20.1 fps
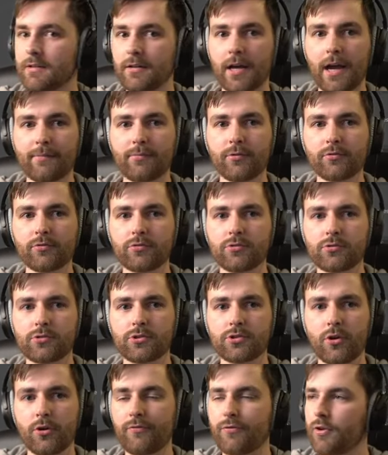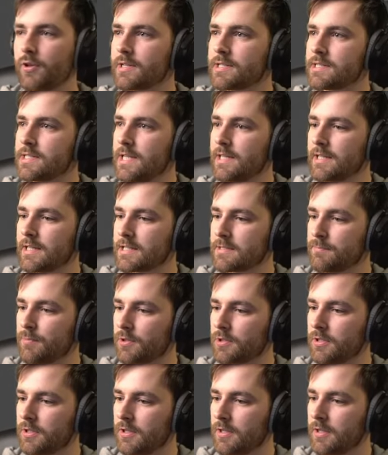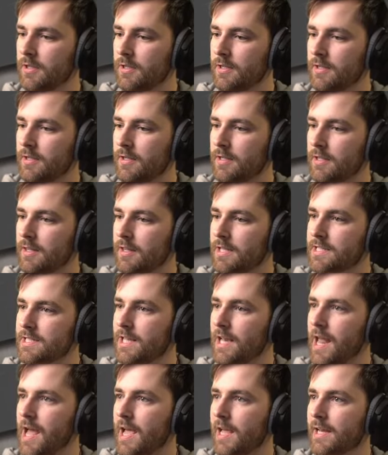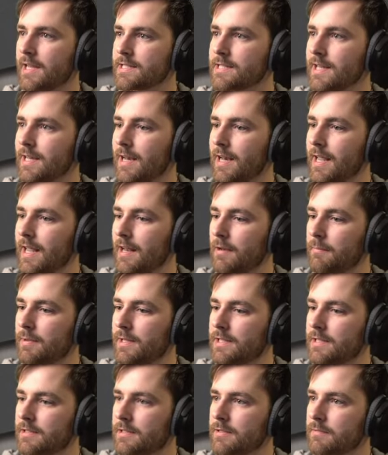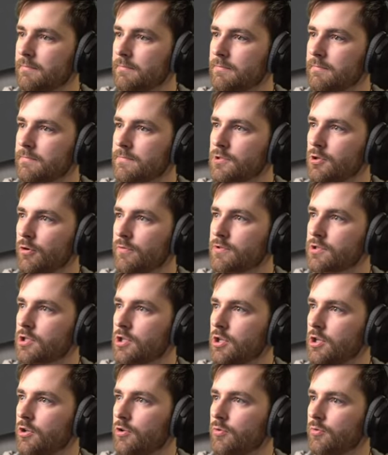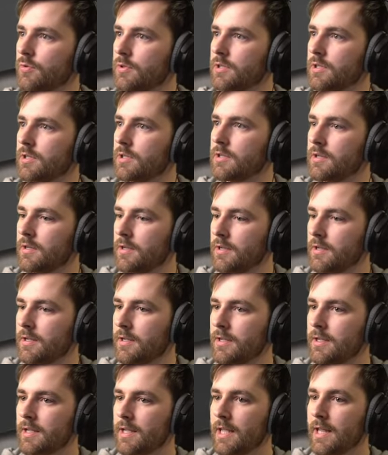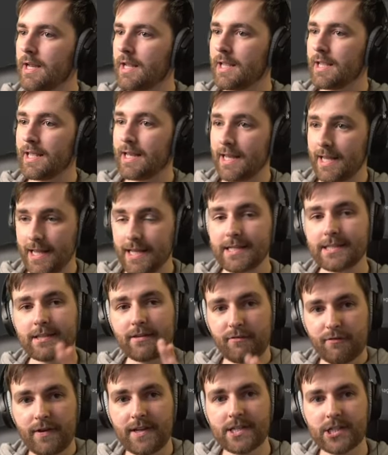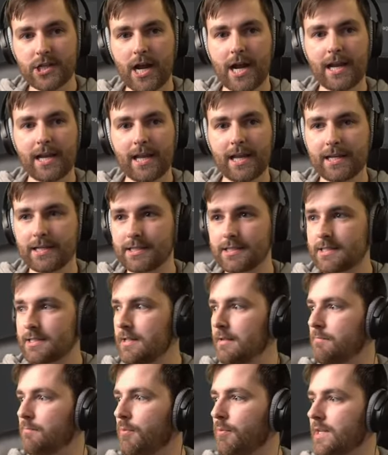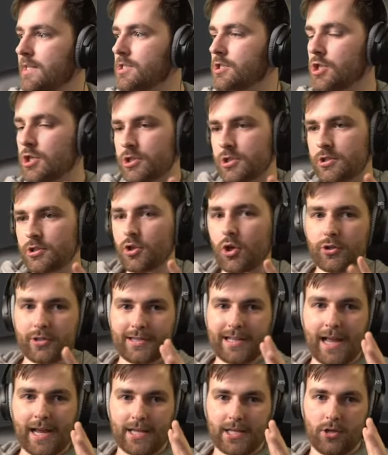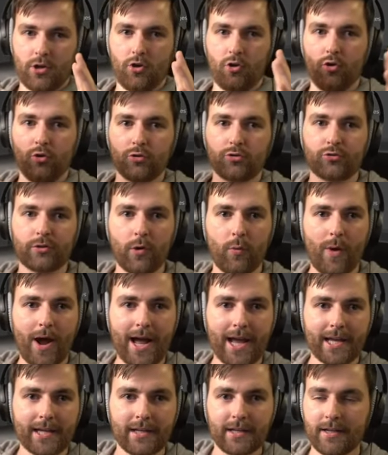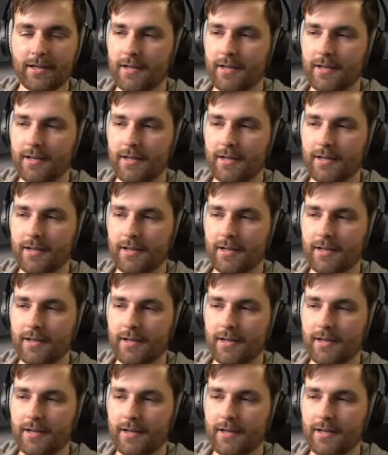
I'm not sure if you can see this, but this line is a little bit sort of skewed it, it is a fisheye lens, but it's just not like ultra wide.